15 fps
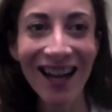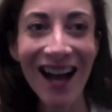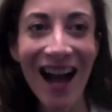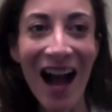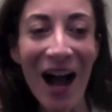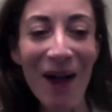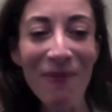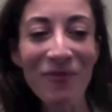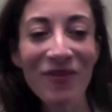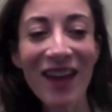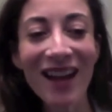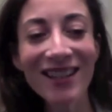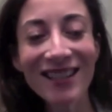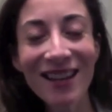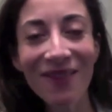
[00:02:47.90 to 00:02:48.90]

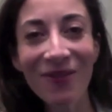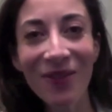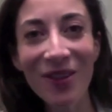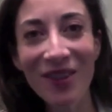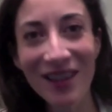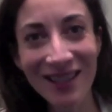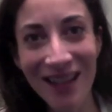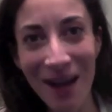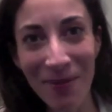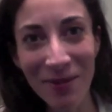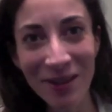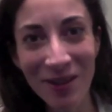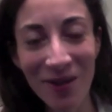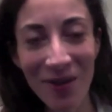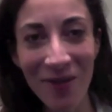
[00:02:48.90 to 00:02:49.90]
That's it for this
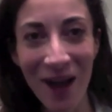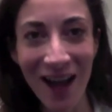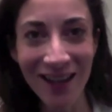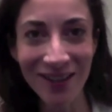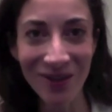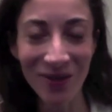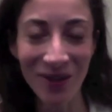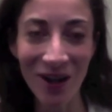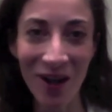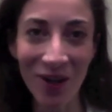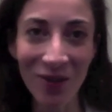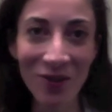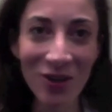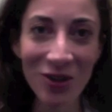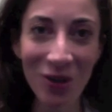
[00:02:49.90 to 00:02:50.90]
episode of Ask Lauren
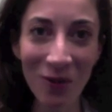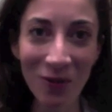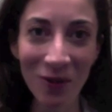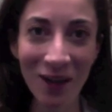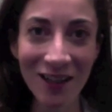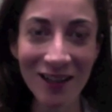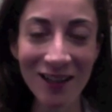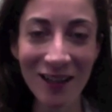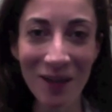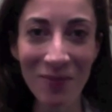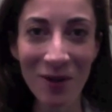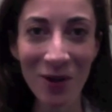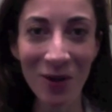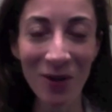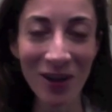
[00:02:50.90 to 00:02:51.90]
Oliver. Don't forget to send me
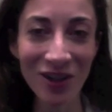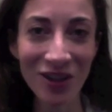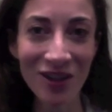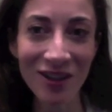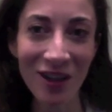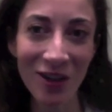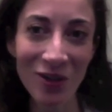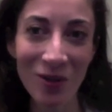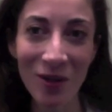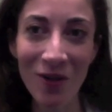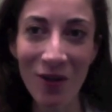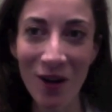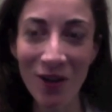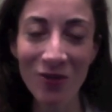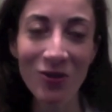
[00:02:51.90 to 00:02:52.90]
your questions on Twitter,
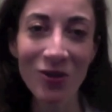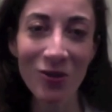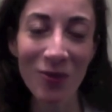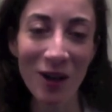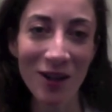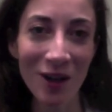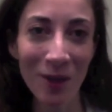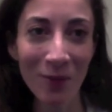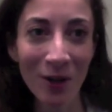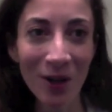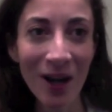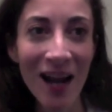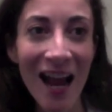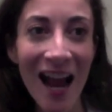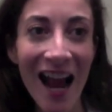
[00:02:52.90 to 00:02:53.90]
on YouTube, on Tumblr,
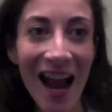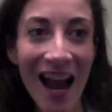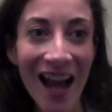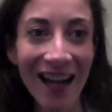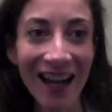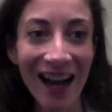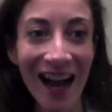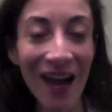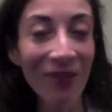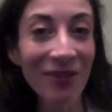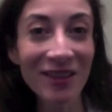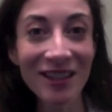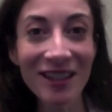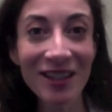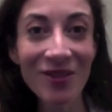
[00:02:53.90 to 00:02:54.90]
and I will
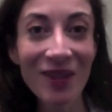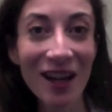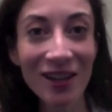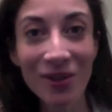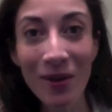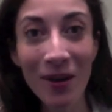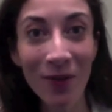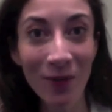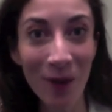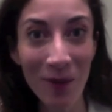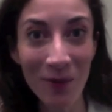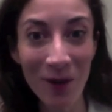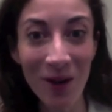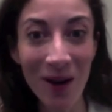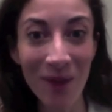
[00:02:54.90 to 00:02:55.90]
see you next week from
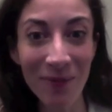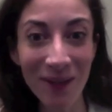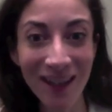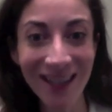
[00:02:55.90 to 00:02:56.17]
Europe.